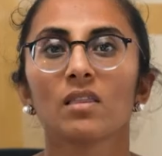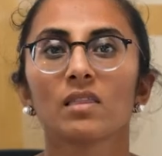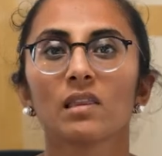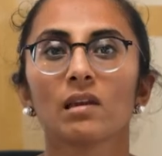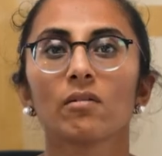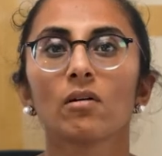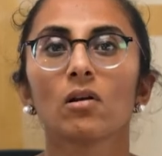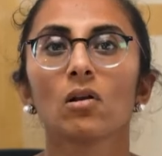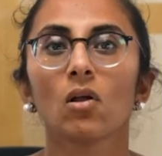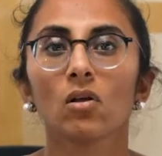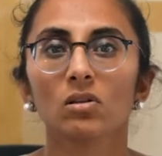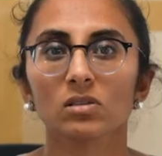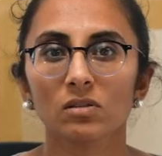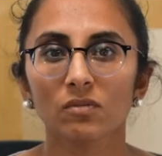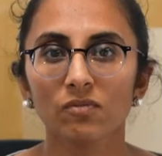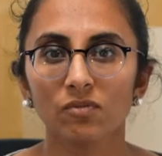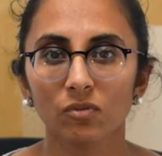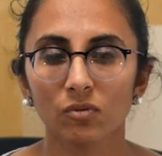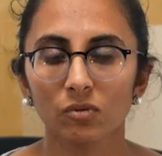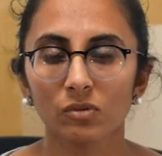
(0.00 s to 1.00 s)
There are lots
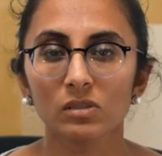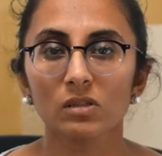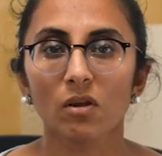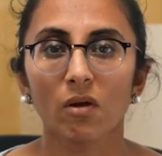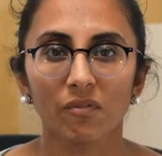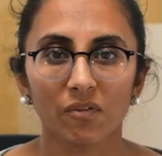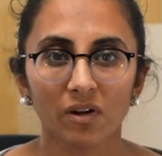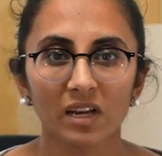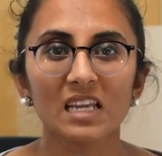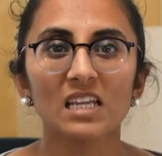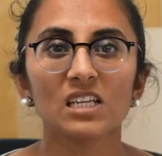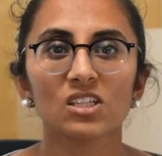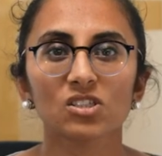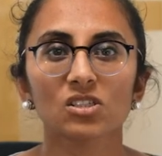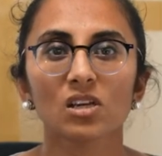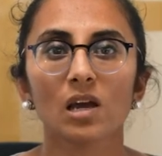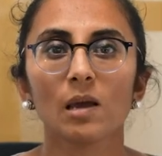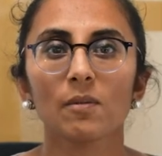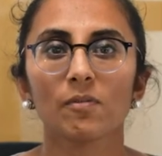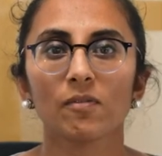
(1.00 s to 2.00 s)
of rules for each
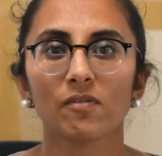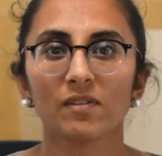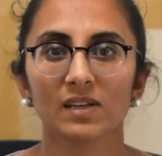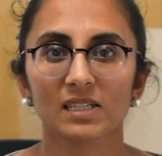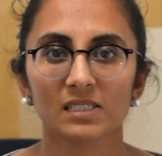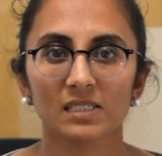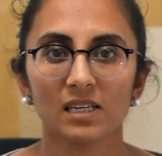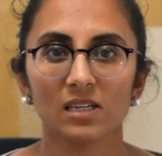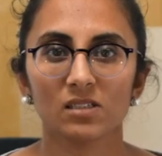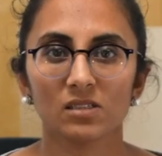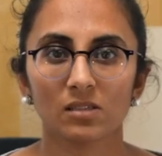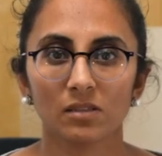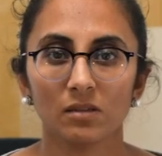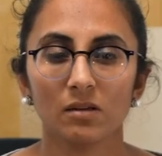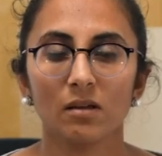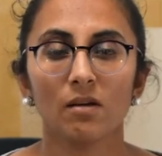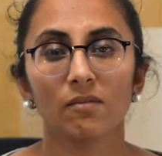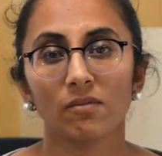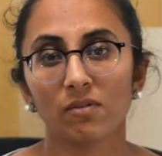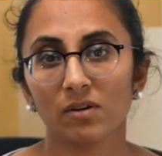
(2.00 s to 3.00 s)
type of
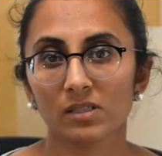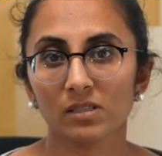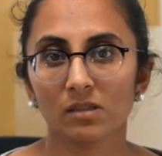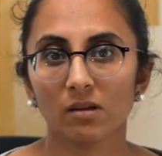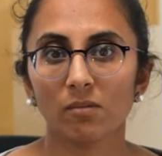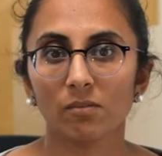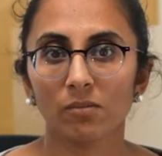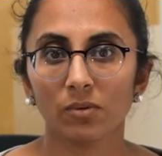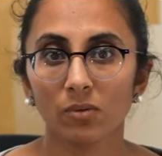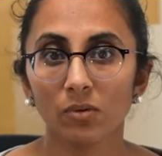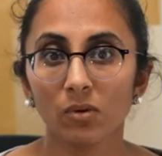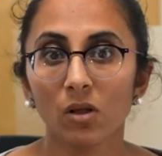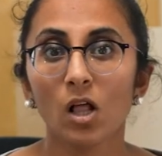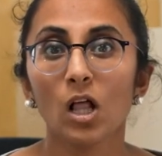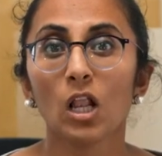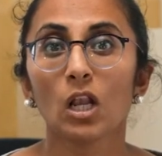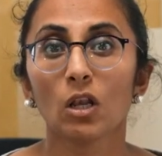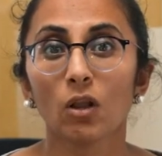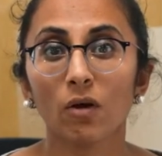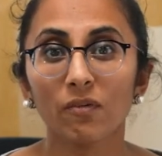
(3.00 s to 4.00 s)
extension. For example,
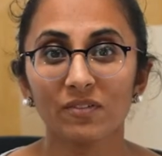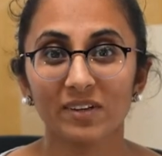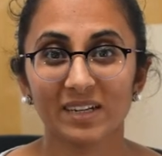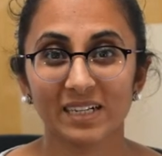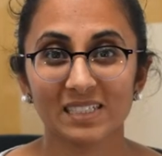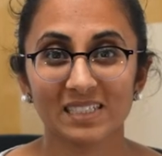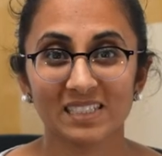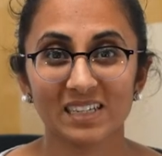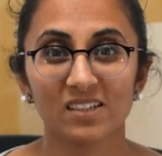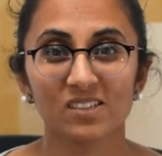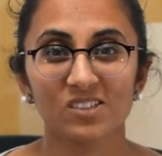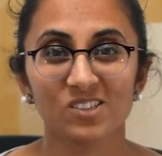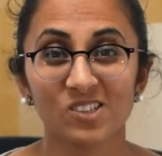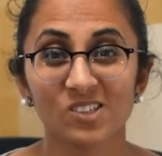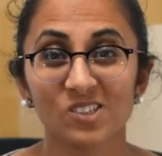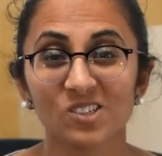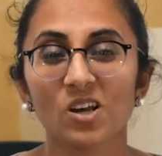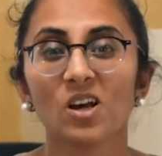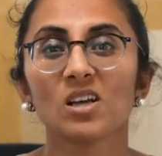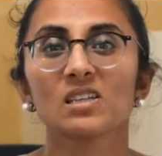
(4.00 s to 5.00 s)
loft
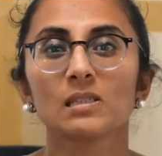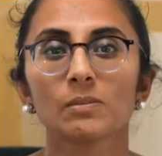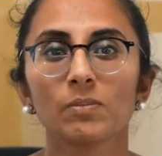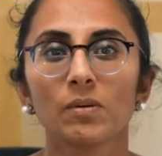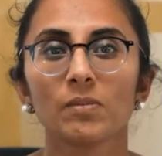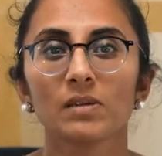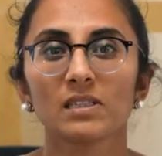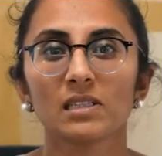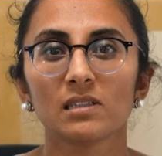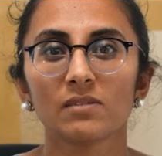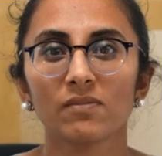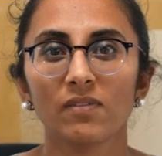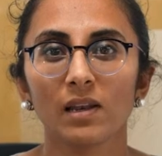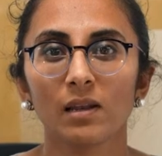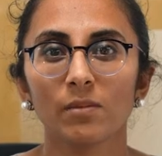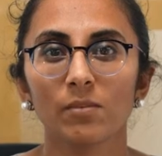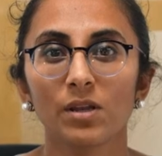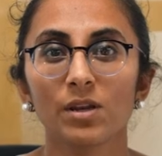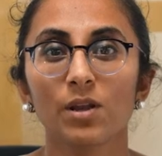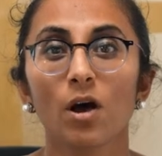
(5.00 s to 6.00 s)
extensions under permitted
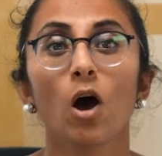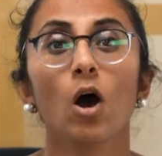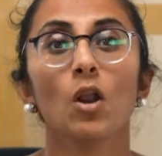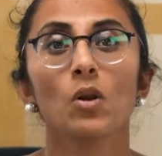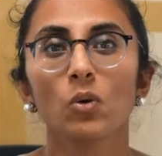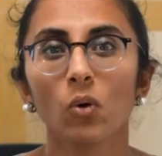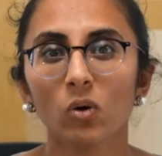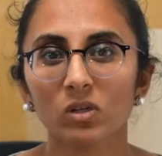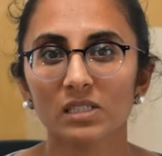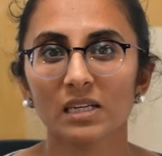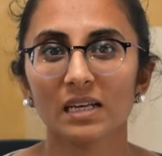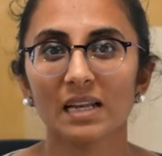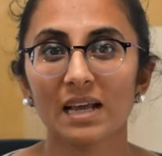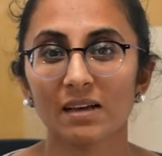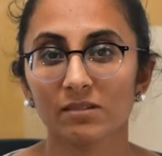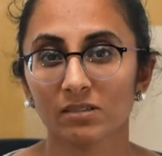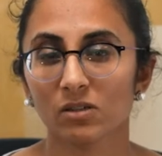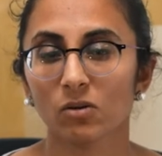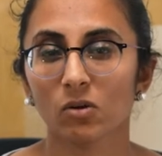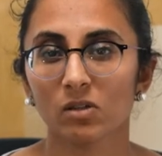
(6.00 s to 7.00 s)
development are not
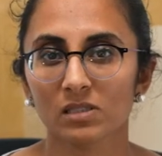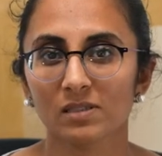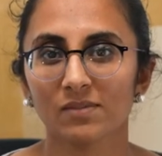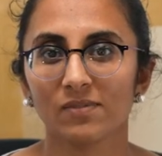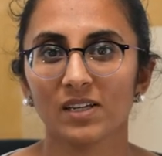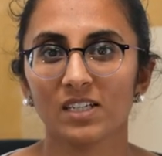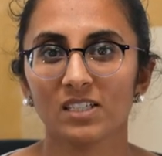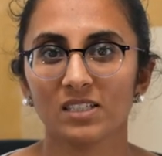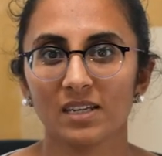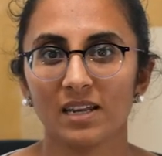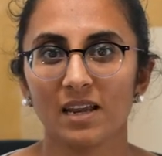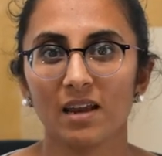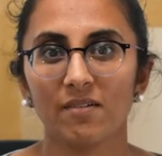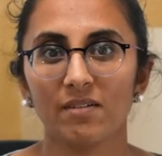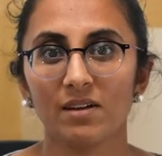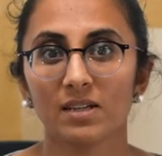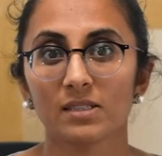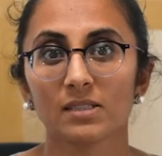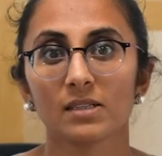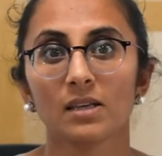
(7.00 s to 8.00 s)
allowed in conservation
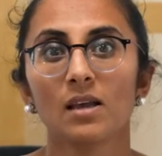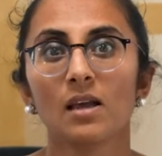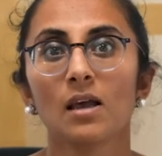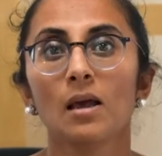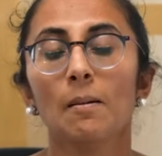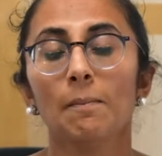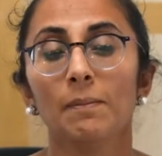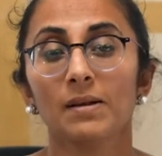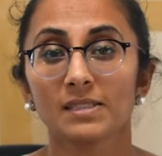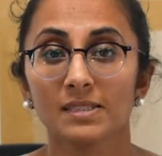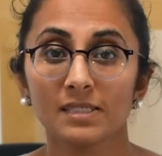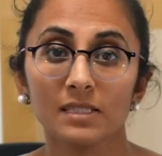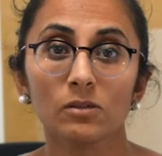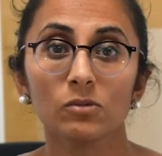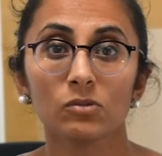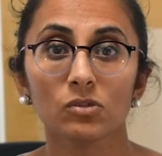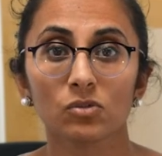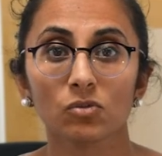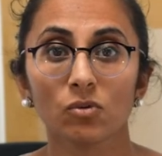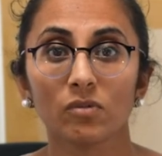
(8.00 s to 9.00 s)
areas, but
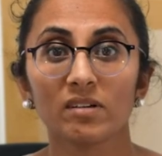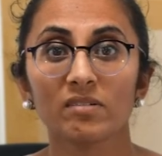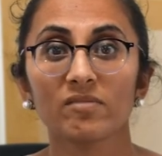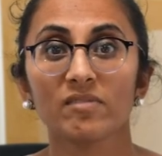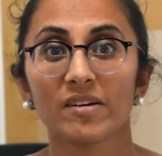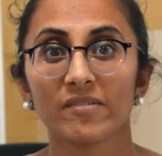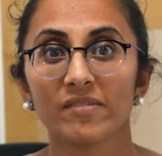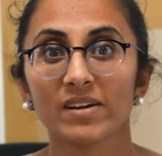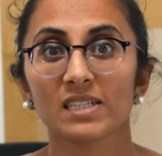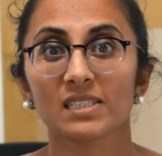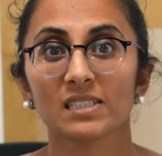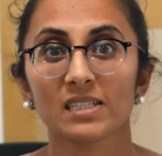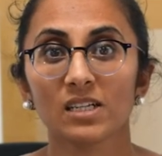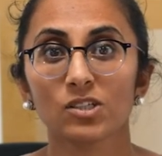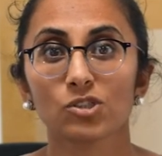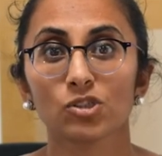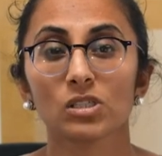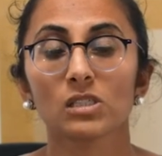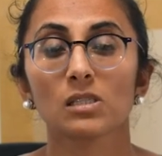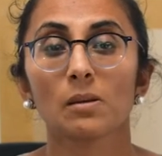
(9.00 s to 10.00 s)
single-storey rear
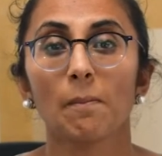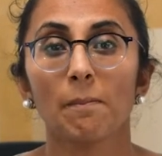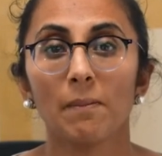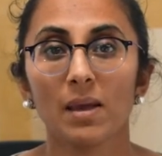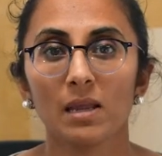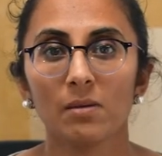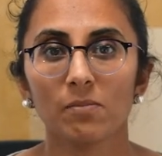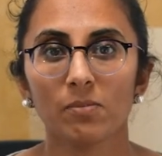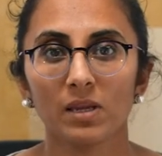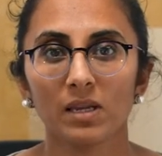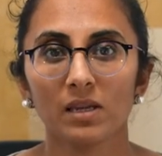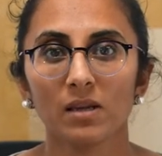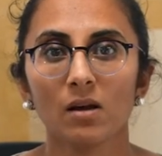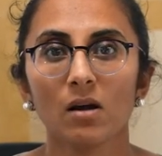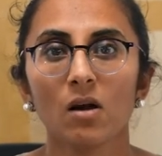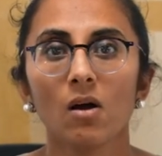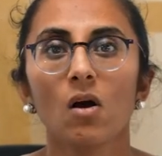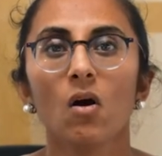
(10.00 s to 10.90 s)
extensions may be.